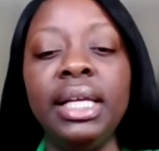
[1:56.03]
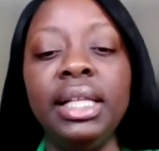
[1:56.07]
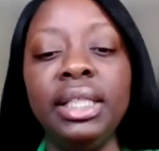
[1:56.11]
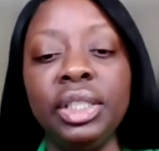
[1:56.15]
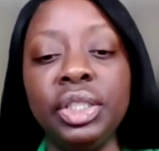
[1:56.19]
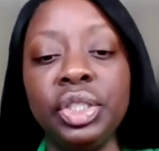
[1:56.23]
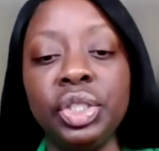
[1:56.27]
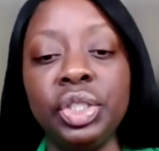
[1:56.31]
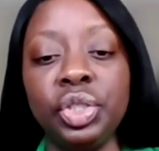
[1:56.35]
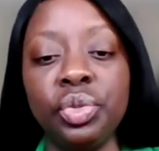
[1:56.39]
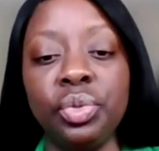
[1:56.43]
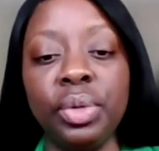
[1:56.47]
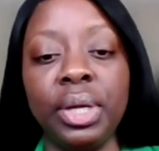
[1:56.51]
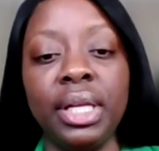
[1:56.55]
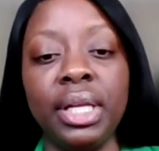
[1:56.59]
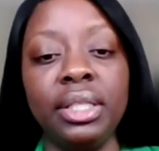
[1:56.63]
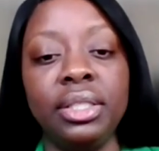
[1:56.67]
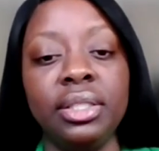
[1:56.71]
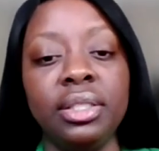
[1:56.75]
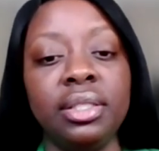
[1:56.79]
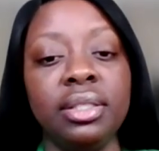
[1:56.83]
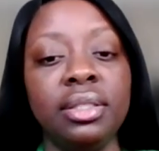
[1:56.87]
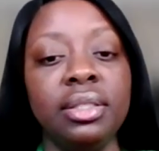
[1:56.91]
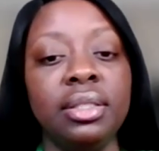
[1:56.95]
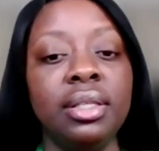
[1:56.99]

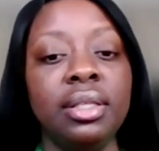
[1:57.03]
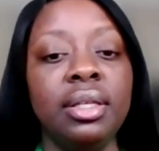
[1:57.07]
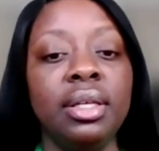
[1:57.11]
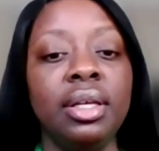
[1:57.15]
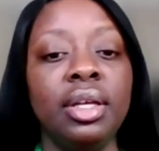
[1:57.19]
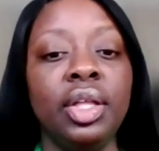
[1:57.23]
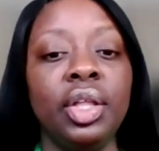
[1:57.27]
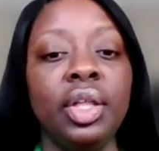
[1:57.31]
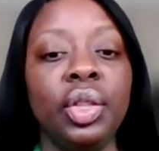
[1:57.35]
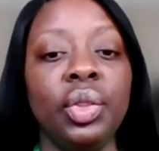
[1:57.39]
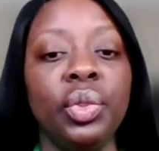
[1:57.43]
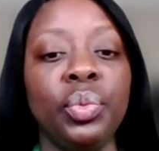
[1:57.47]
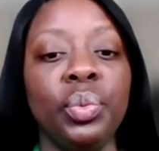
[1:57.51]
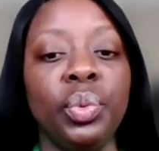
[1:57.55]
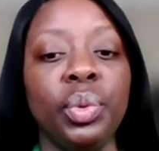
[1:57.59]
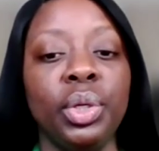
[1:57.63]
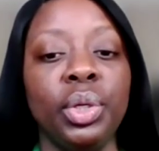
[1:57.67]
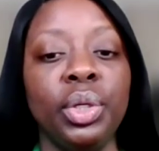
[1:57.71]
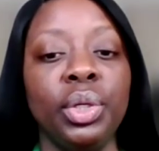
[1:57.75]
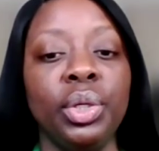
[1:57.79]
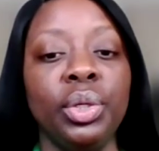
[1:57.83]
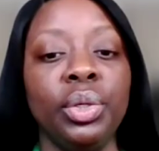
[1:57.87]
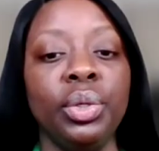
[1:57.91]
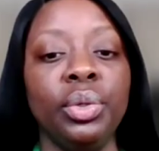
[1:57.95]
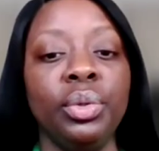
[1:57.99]
illustrates
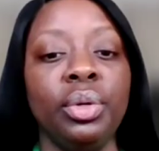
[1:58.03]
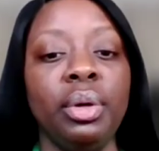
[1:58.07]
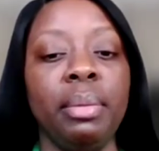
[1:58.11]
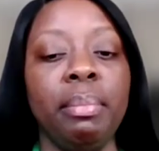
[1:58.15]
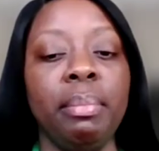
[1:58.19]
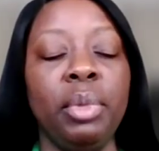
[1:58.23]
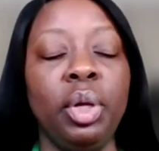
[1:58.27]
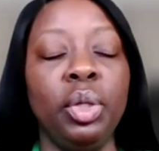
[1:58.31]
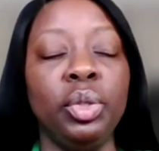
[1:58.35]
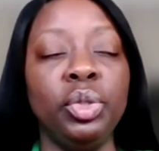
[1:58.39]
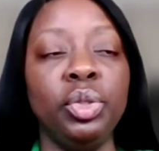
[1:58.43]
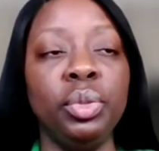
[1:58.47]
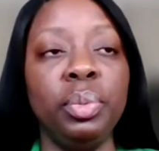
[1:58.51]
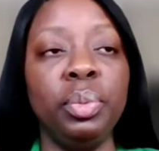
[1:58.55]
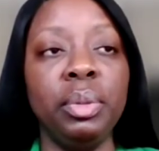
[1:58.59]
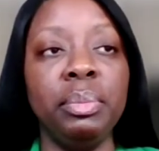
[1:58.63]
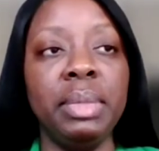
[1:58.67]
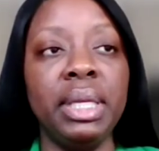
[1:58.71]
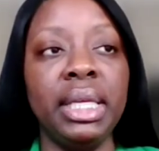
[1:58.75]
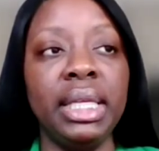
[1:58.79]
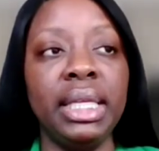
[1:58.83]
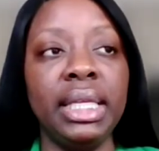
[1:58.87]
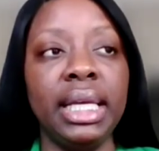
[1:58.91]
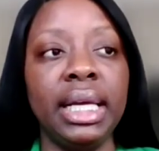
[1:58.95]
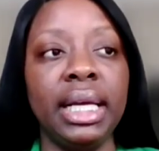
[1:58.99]
through multiple
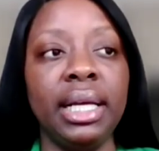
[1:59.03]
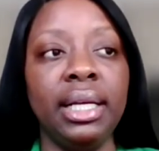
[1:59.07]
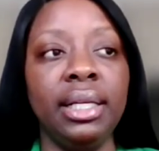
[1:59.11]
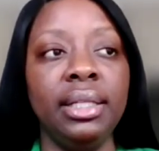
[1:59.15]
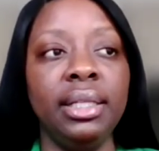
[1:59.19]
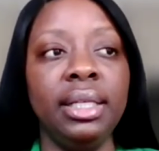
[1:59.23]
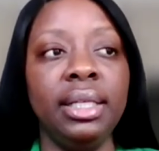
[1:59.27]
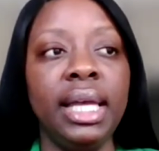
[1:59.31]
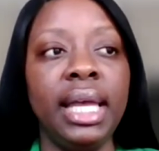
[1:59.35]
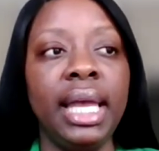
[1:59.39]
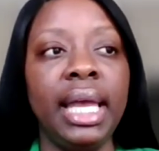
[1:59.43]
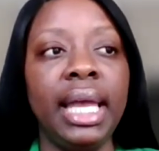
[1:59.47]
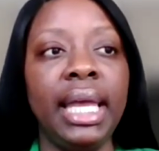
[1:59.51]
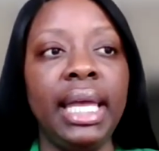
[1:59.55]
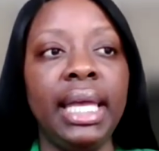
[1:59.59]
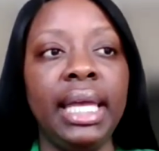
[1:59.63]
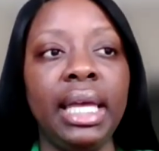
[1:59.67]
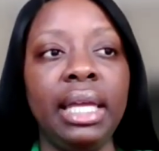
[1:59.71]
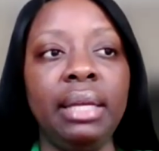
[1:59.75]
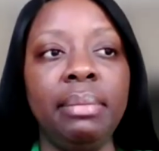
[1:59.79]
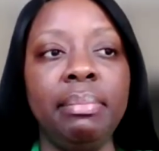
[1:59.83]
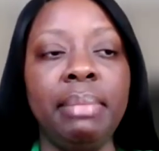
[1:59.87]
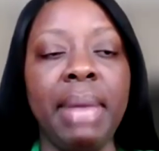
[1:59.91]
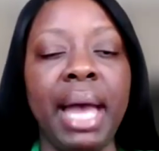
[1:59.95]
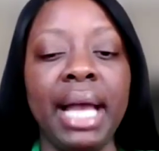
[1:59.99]
media,
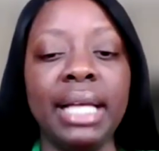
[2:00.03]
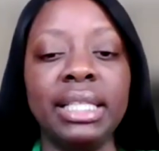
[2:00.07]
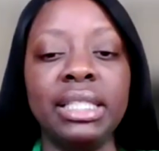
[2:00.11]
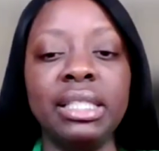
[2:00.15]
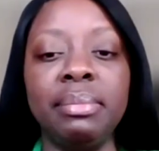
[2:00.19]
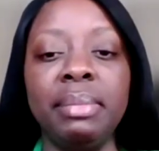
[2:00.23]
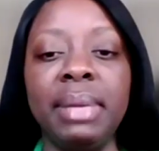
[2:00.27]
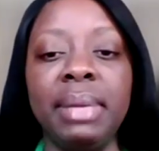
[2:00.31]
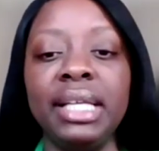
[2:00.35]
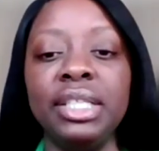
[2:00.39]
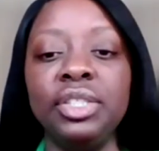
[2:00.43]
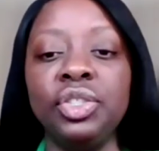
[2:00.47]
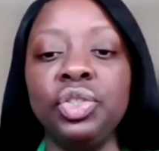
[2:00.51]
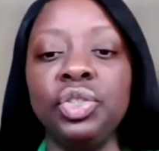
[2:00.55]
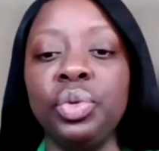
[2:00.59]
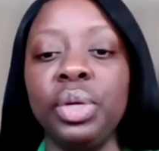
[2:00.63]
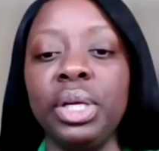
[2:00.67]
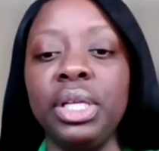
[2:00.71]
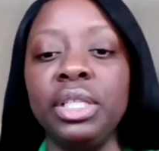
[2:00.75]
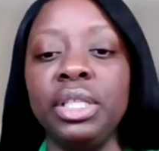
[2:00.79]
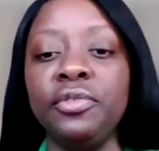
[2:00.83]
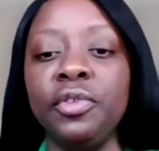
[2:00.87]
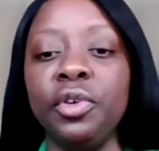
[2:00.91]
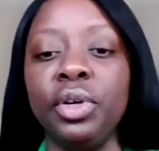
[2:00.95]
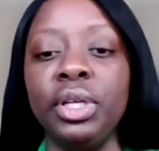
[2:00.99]
and maximize
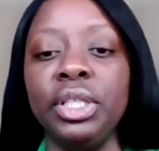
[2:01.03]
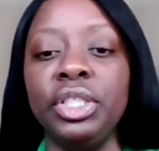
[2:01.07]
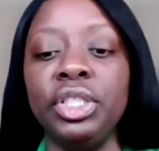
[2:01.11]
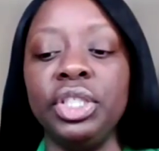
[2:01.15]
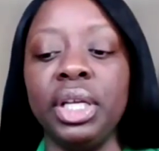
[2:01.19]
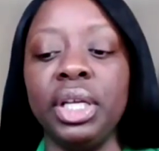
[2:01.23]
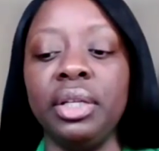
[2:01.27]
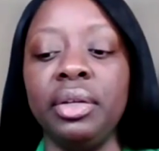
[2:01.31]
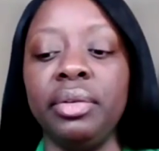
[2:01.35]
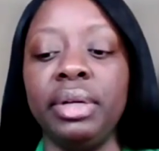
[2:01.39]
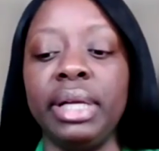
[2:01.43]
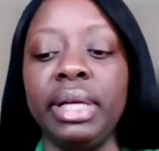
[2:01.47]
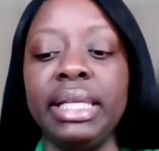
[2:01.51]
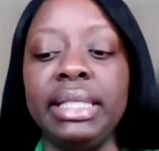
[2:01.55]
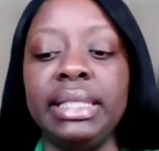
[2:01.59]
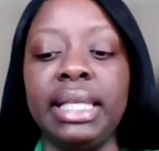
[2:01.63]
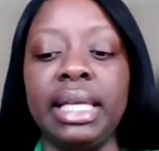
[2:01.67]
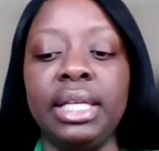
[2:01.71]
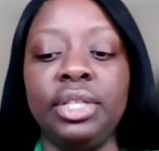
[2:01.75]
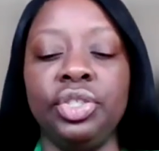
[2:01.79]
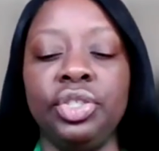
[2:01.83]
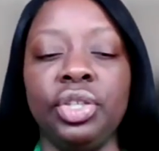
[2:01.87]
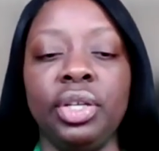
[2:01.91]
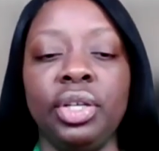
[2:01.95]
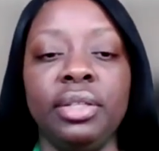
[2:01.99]
transfer and
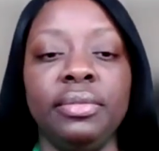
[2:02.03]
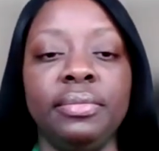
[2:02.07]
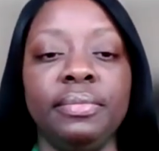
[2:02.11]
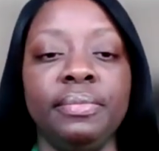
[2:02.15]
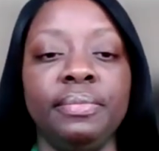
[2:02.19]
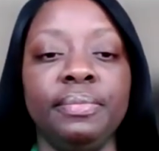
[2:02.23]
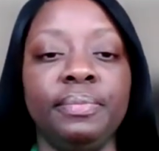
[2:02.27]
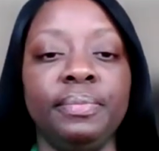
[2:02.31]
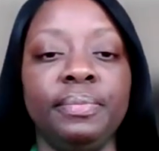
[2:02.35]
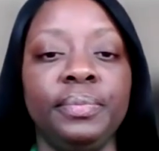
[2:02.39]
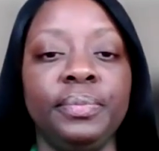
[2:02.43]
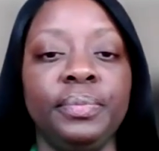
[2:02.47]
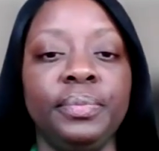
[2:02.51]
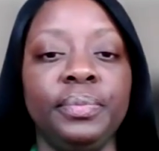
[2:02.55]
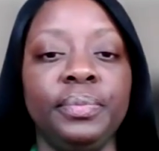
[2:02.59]
generalization.